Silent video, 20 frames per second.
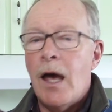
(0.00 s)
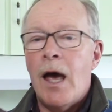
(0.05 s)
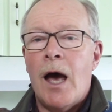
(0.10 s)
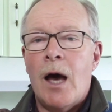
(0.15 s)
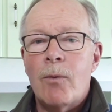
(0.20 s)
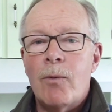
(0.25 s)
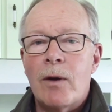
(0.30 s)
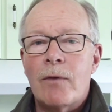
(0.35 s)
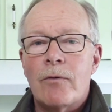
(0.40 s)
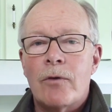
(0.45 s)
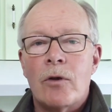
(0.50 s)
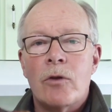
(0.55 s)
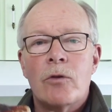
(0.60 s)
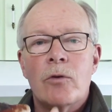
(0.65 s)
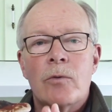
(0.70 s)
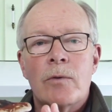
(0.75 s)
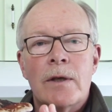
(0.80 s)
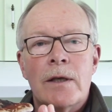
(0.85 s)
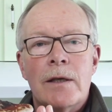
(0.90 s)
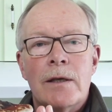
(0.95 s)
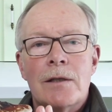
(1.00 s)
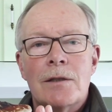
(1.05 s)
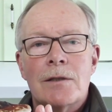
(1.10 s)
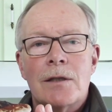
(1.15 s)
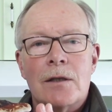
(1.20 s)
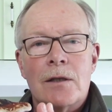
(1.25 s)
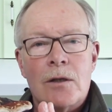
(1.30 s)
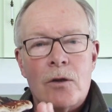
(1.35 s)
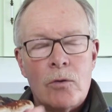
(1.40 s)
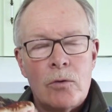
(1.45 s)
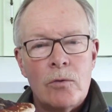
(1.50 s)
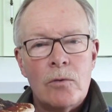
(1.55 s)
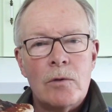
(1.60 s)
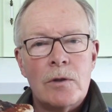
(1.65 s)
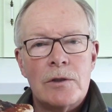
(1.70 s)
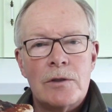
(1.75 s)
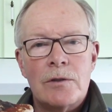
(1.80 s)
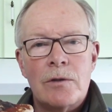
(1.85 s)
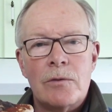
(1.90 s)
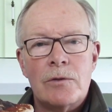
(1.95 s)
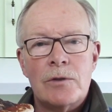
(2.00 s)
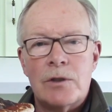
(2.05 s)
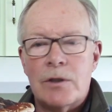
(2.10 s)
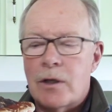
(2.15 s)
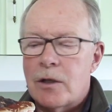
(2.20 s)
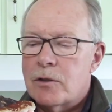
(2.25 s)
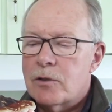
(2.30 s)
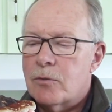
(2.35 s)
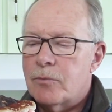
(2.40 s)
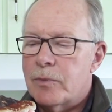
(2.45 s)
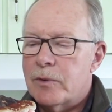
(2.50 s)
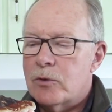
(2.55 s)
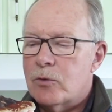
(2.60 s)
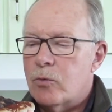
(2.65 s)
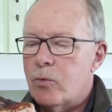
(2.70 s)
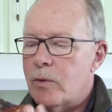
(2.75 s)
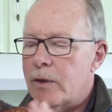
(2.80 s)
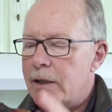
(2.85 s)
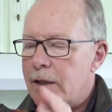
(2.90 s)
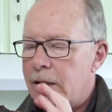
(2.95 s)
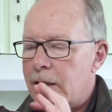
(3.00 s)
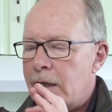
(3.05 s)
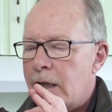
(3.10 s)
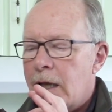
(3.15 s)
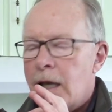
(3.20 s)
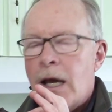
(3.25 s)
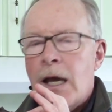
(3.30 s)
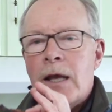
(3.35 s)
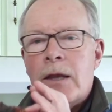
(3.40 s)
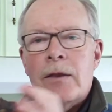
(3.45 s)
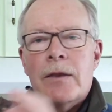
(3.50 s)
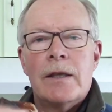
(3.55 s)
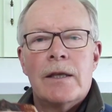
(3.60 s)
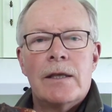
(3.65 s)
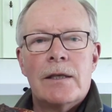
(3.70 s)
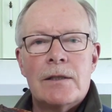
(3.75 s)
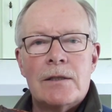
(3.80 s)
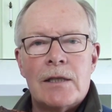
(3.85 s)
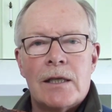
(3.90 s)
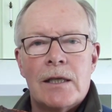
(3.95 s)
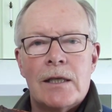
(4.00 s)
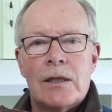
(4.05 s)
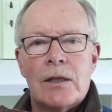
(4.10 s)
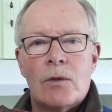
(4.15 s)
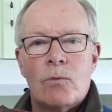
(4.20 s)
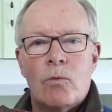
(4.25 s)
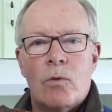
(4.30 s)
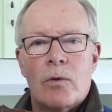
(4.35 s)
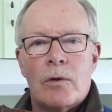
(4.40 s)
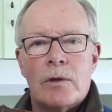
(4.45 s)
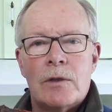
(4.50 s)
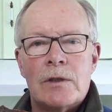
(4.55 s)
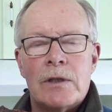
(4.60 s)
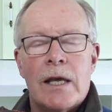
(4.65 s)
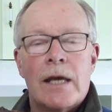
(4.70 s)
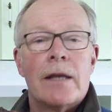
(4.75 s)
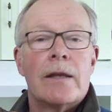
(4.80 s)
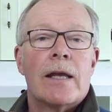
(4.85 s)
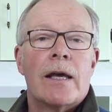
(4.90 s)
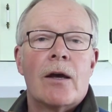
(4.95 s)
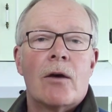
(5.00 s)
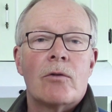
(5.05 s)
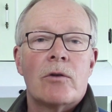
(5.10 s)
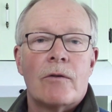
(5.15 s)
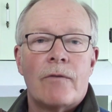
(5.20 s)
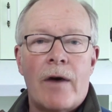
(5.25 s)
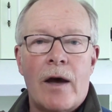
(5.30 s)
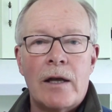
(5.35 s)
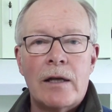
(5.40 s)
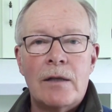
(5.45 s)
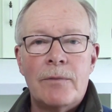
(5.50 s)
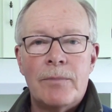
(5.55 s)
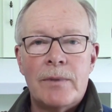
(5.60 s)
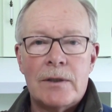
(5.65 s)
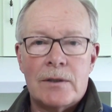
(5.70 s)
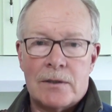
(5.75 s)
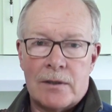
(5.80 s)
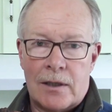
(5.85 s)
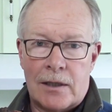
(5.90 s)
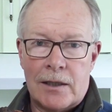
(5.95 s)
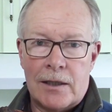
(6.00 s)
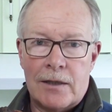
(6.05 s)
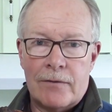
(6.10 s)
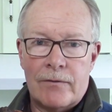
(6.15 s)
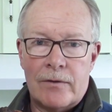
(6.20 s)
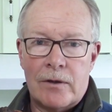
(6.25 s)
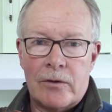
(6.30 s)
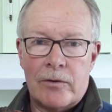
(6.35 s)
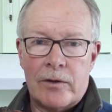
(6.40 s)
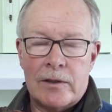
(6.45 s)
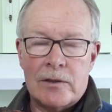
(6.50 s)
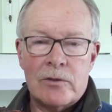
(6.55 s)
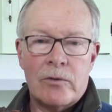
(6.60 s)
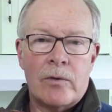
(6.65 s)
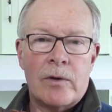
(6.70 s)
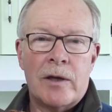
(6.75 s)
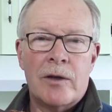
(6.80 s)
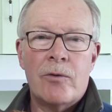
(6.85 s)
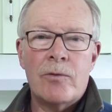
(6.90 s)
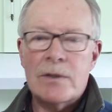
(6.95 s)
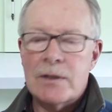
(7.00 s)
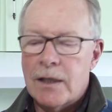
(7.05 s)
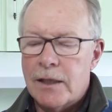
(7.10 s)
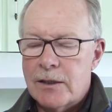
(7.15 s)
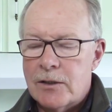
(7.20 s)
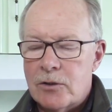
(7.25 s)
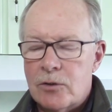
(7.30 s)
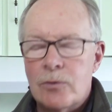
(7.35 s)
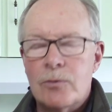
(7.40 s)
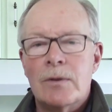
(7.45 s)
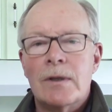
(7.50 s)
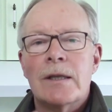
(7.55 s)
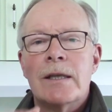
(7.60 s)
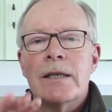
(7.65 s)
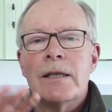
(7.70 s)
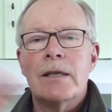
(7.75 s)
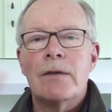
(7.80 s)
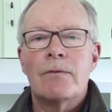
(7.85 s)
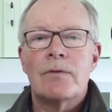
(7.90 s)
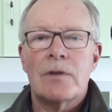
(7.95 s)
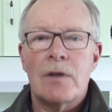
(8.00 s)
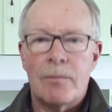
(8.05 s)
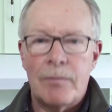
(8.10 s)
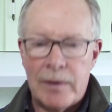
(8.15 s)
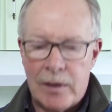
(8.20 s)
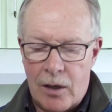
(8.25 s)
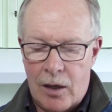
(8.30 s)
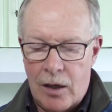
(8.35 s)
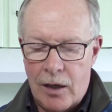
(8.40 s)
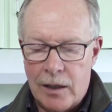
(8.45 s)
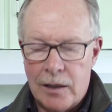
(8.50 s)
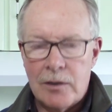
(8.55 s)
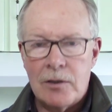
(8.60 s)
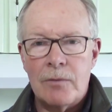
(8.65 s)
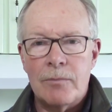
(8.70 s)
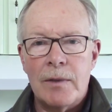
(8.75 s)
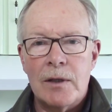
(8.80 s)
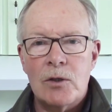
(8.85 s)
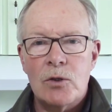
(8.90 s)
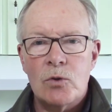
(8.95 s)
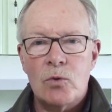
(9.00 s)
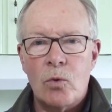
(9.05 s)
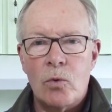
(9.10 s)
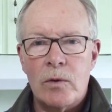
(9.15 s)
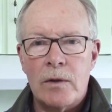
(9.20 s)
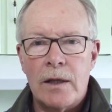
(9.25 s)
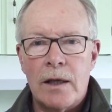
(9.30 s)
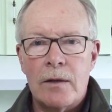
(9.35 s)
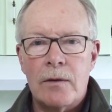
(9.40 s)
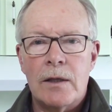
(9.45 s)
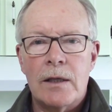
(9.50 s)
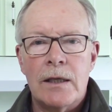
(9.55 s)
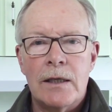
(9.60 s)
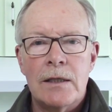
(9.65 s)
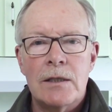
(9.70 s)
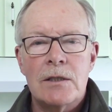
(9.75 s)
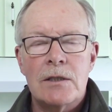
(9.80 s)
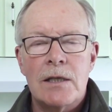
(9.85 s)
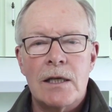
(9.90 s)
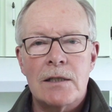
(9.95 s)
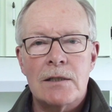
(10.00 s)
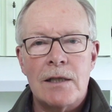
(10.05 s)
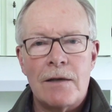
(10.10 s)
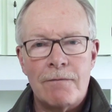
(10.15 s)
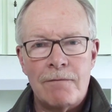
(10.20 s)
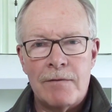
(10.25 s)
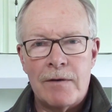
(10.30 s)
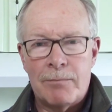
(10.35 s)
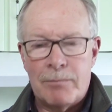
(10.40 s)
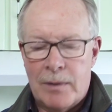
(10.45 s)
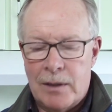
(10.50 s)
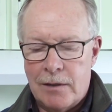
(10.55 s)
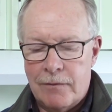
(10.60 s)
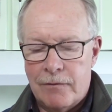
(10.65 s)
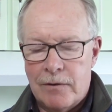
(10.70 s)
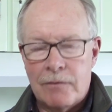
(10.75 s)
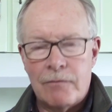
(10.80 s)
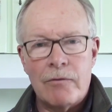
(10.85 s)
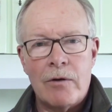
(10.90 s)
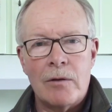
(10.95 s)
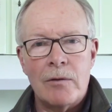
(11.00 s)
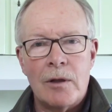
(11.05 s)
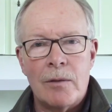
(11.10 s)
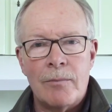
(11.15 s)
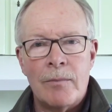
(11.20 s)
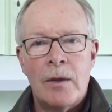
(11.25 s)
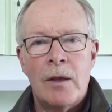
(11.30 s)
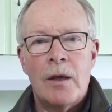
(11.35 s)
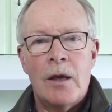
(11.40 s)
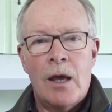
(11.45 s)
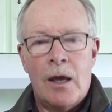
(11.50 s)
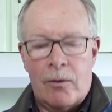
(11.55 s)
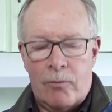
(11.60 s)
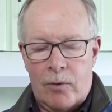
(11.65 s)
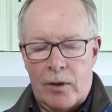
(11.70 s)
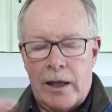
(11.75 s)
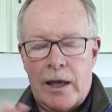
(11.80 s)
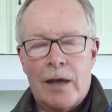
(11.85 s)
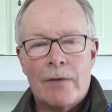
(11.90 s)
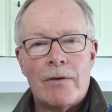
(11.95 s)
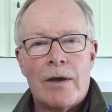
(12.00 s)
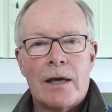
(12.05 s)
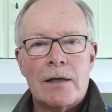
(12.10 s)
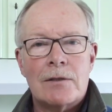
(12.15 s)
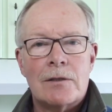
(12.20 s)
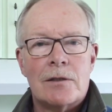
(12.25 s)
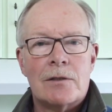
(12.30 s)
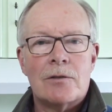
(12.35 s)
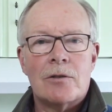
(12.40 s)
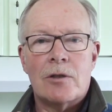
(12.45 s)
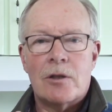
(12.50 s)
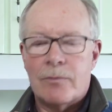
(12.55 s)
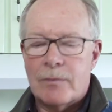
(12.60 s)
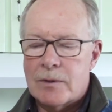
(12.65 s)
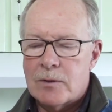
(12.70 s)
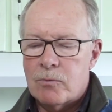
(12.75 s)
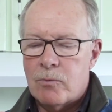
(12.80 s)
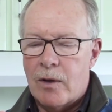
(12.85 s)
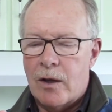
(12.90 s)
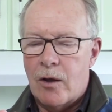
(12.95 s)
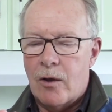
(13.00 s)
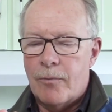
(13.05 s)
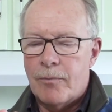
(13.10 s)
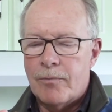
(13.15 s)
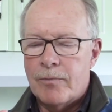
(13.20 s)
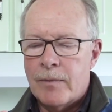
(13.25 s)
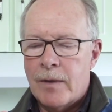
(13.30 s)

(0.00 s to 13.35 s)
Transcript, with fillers: However, there is a cool association between these in the woods and the health of honeybees in any given area. So I always like to leave some behind to make sure that the insects that benefit from them will have access to them as well.